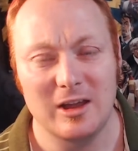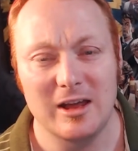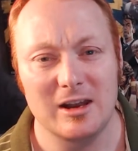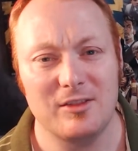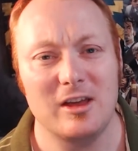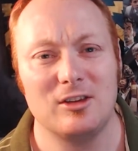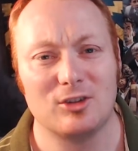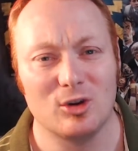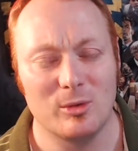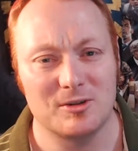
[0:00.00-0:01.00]
And I thank you
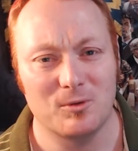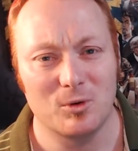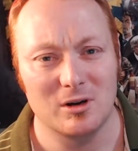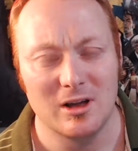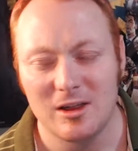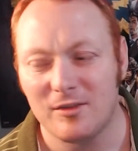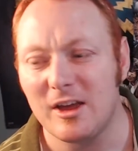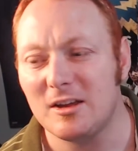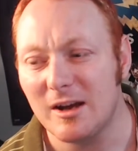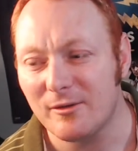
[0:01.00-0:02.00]
so much for it.
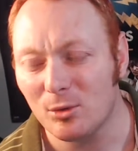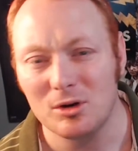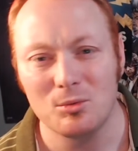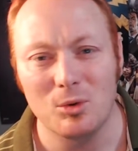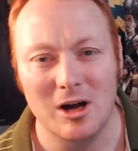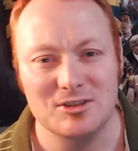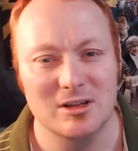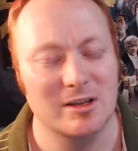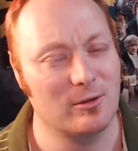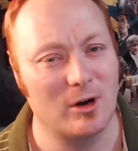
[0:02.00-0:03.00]
Thank you to everyone who watched. I
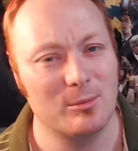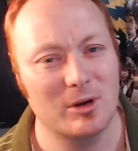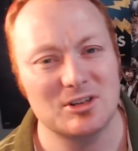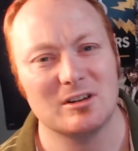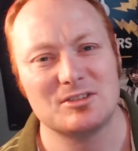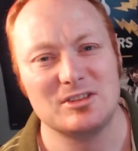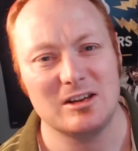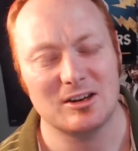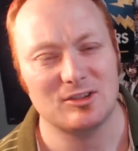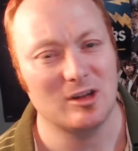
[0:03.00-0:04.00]
love you very much, and I'll see you
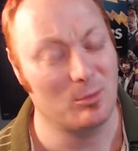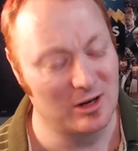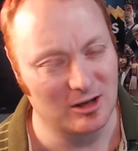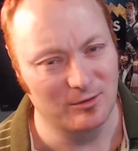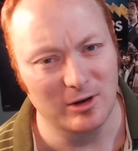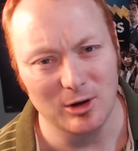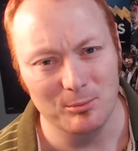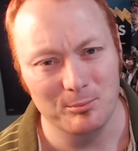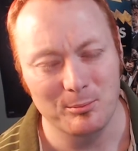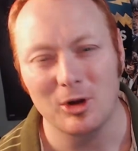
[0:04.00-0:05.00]
next time with the next
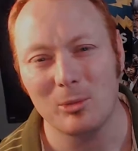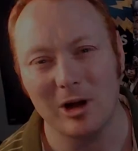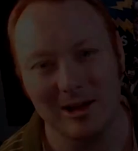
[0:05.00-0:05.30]
video. Goodbye.